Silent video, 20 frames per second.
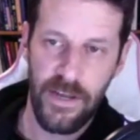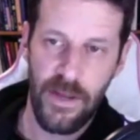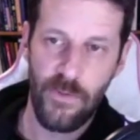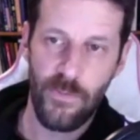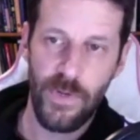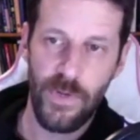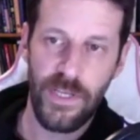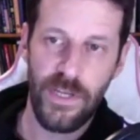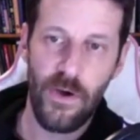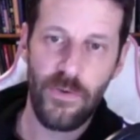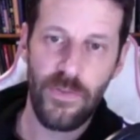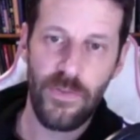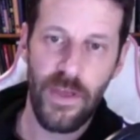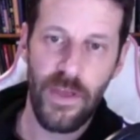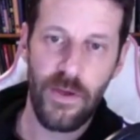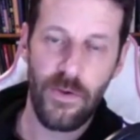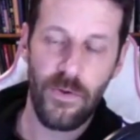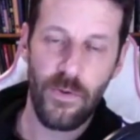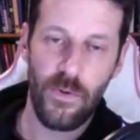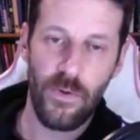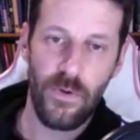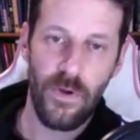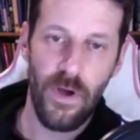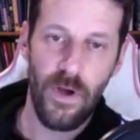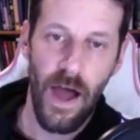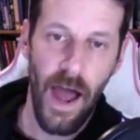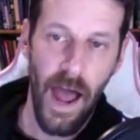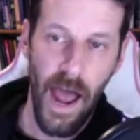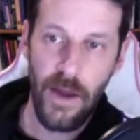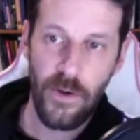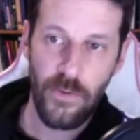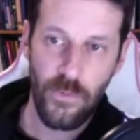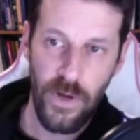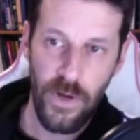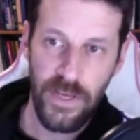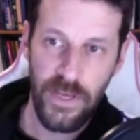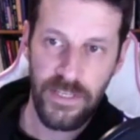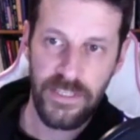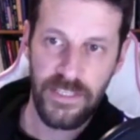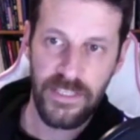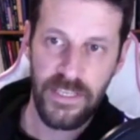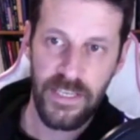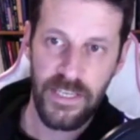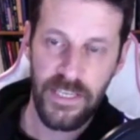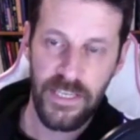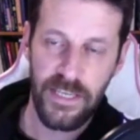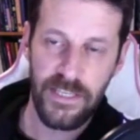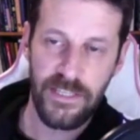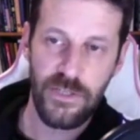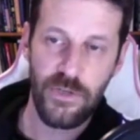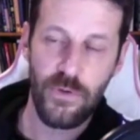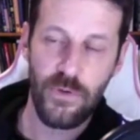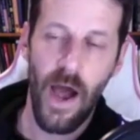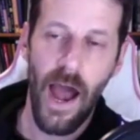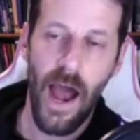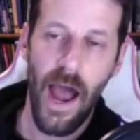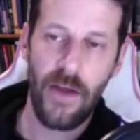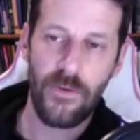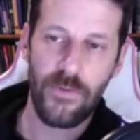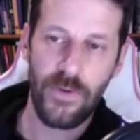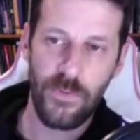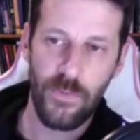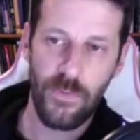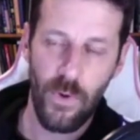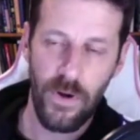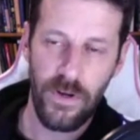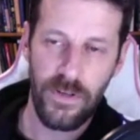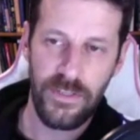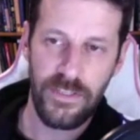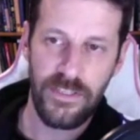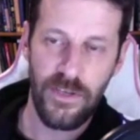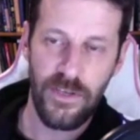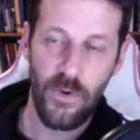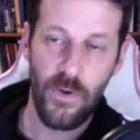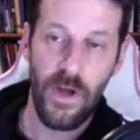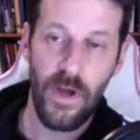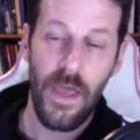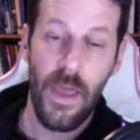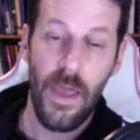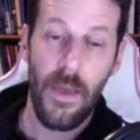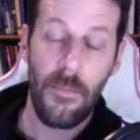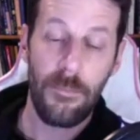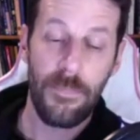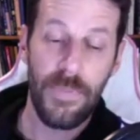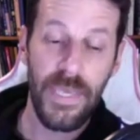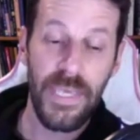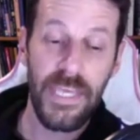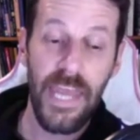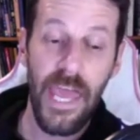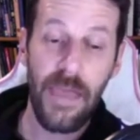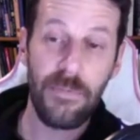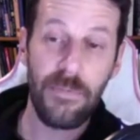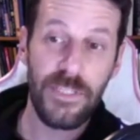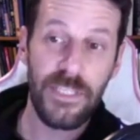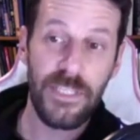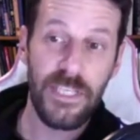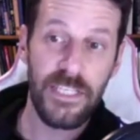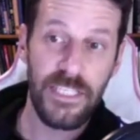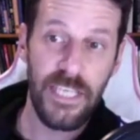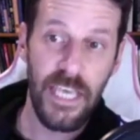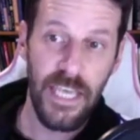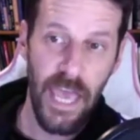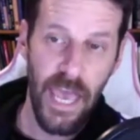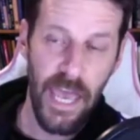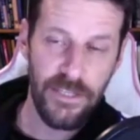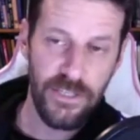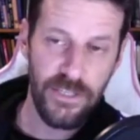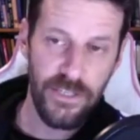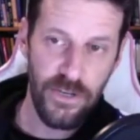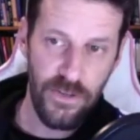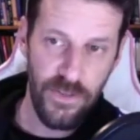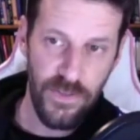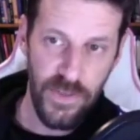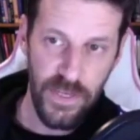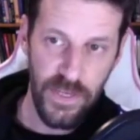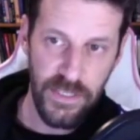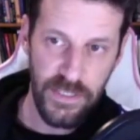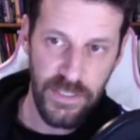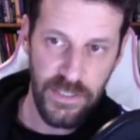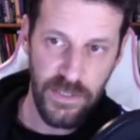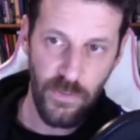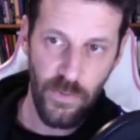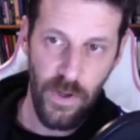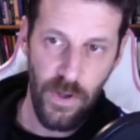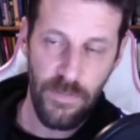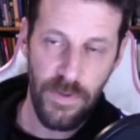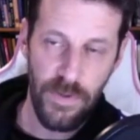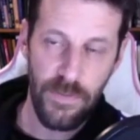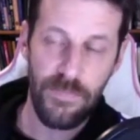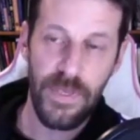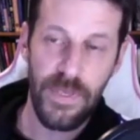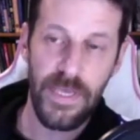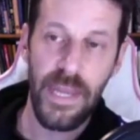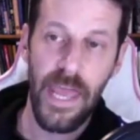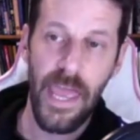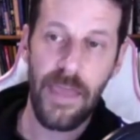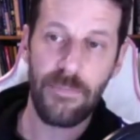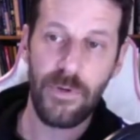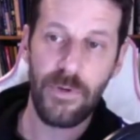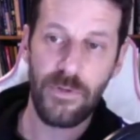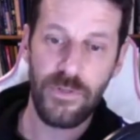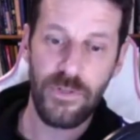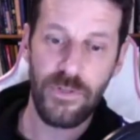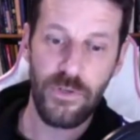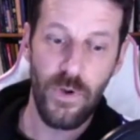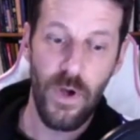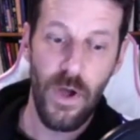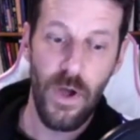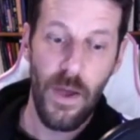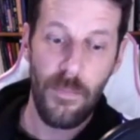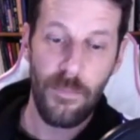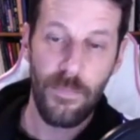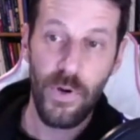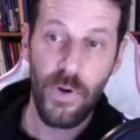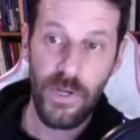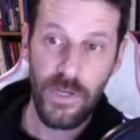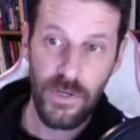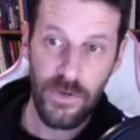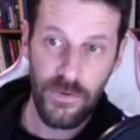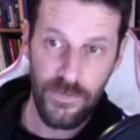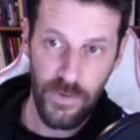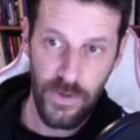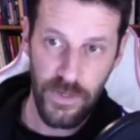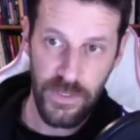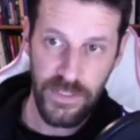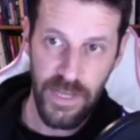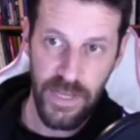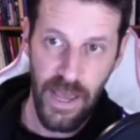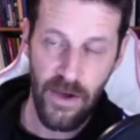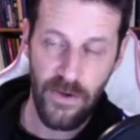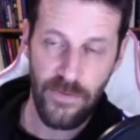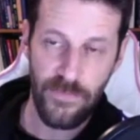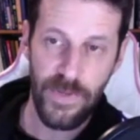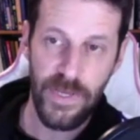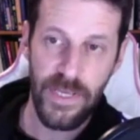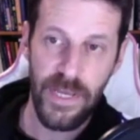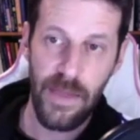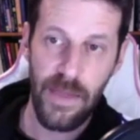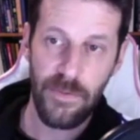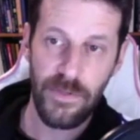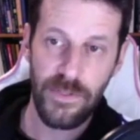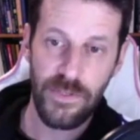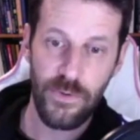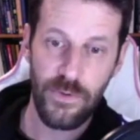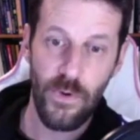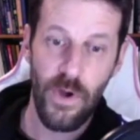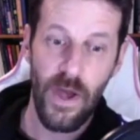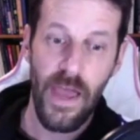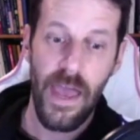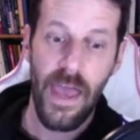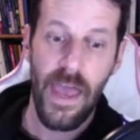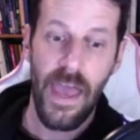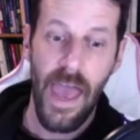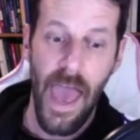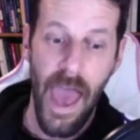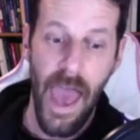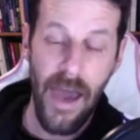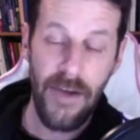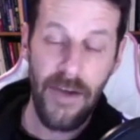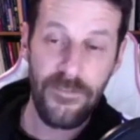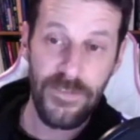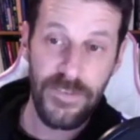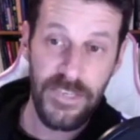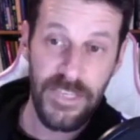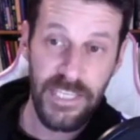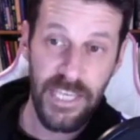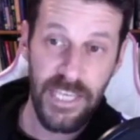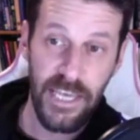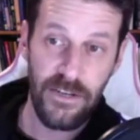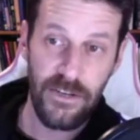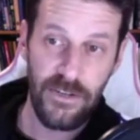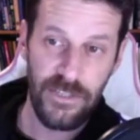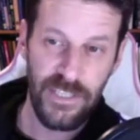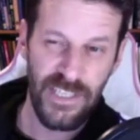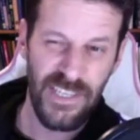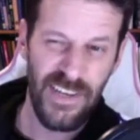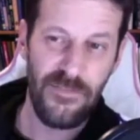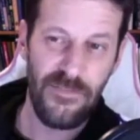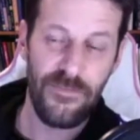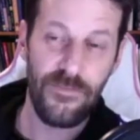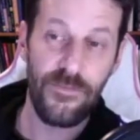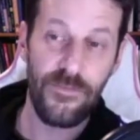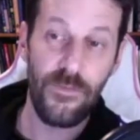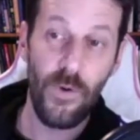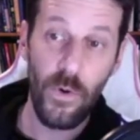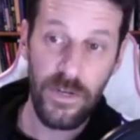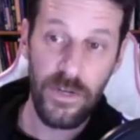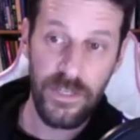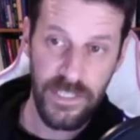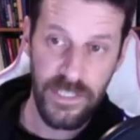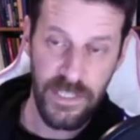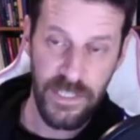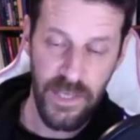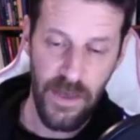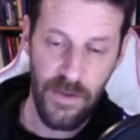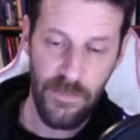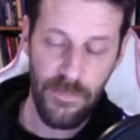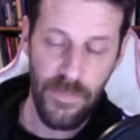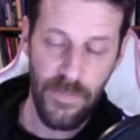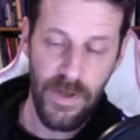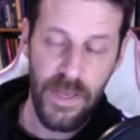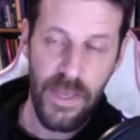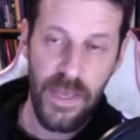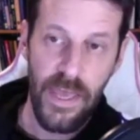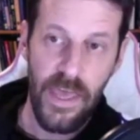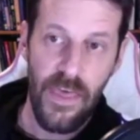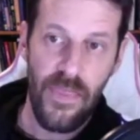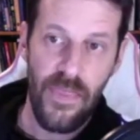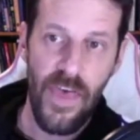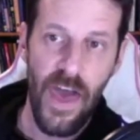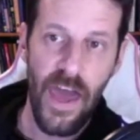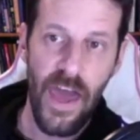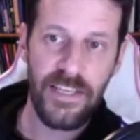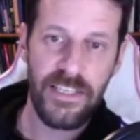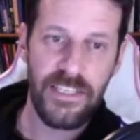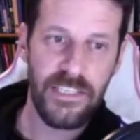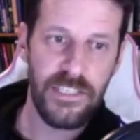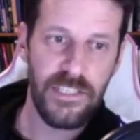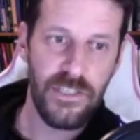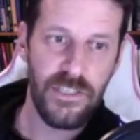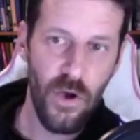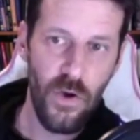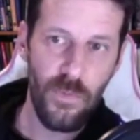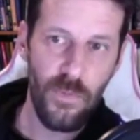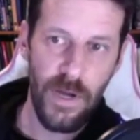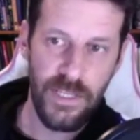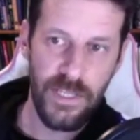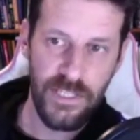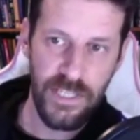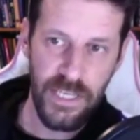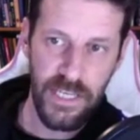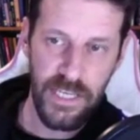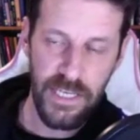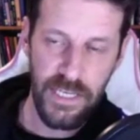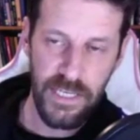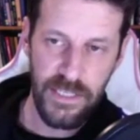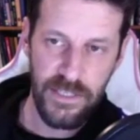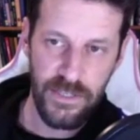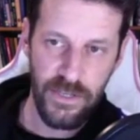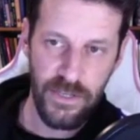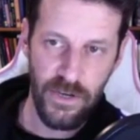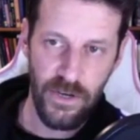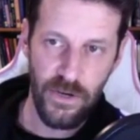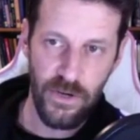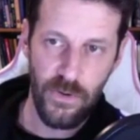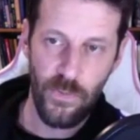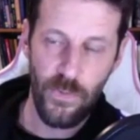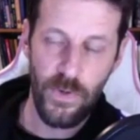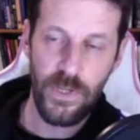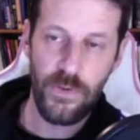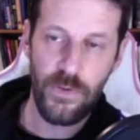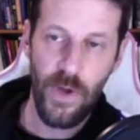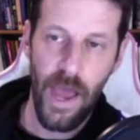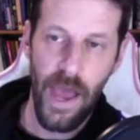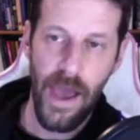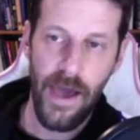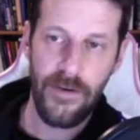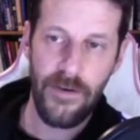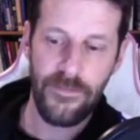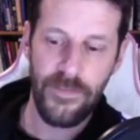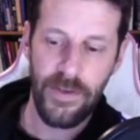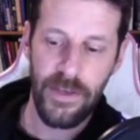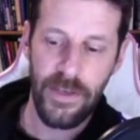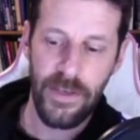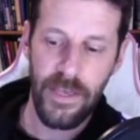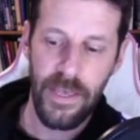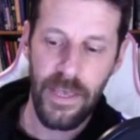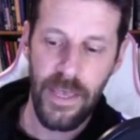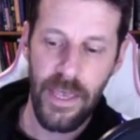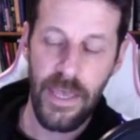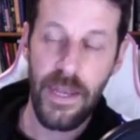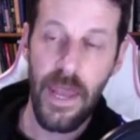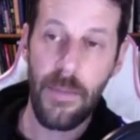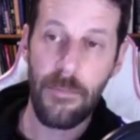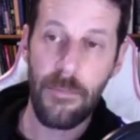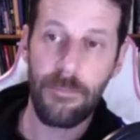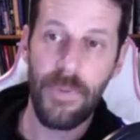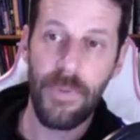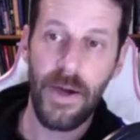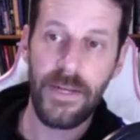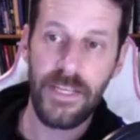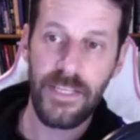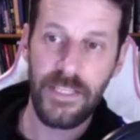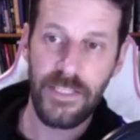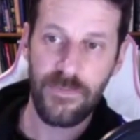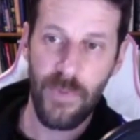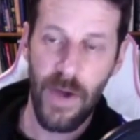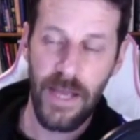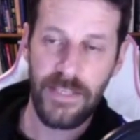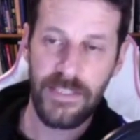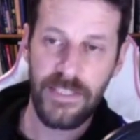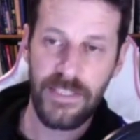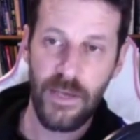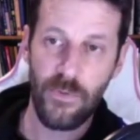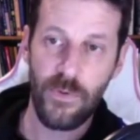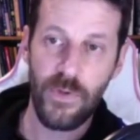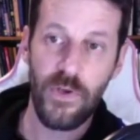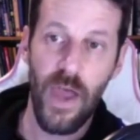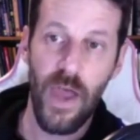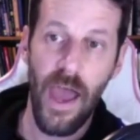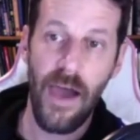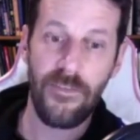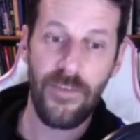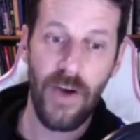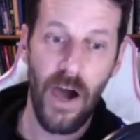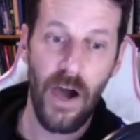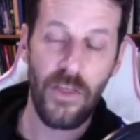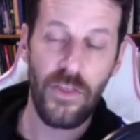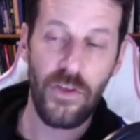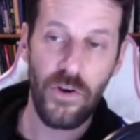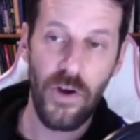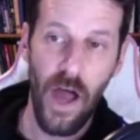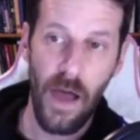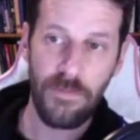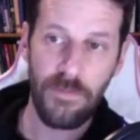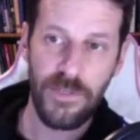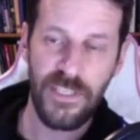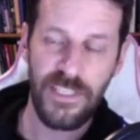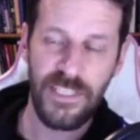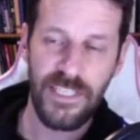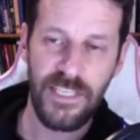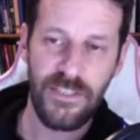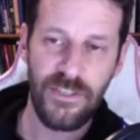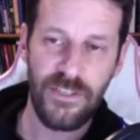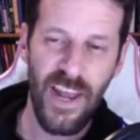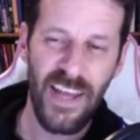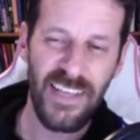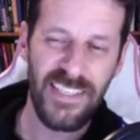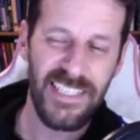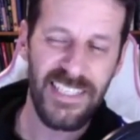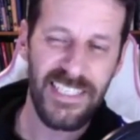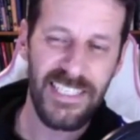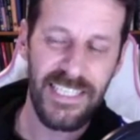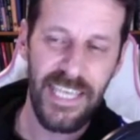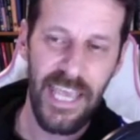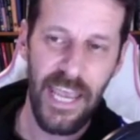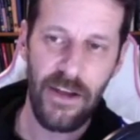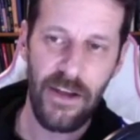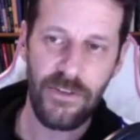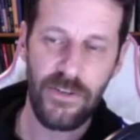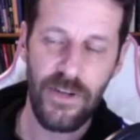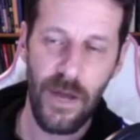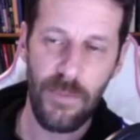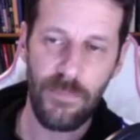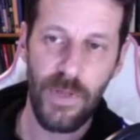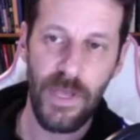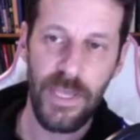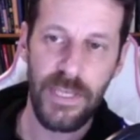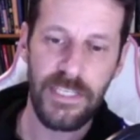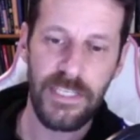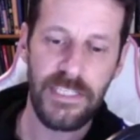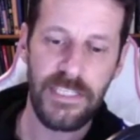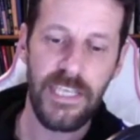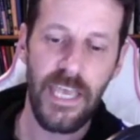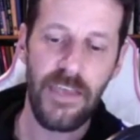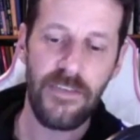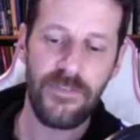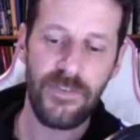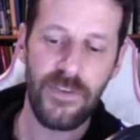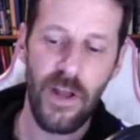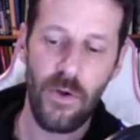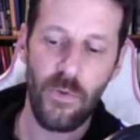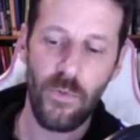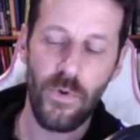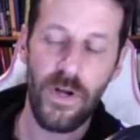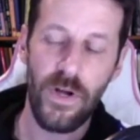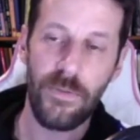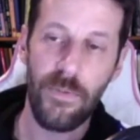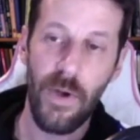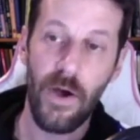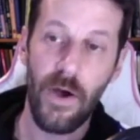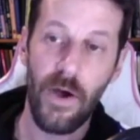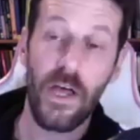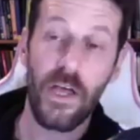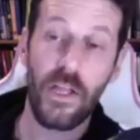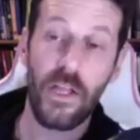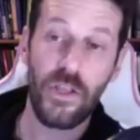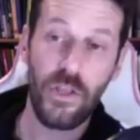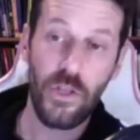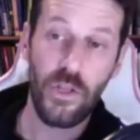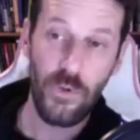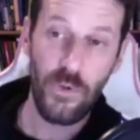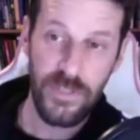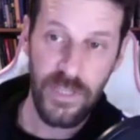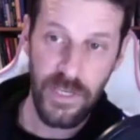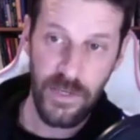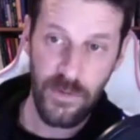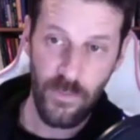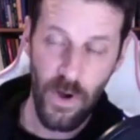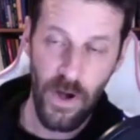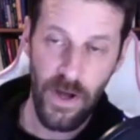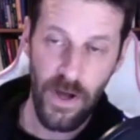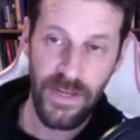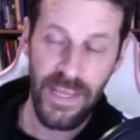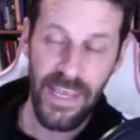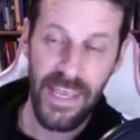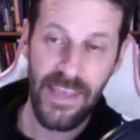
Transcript: And we know that high risk gets you high reward. So being able to say edgier things to women, being able to put your foot down, being able to have standards and enforce them that is so much easier when you have an abundance mindset, when you have other options, because you're not scared, you're not playing safe, you're not worried about losing one.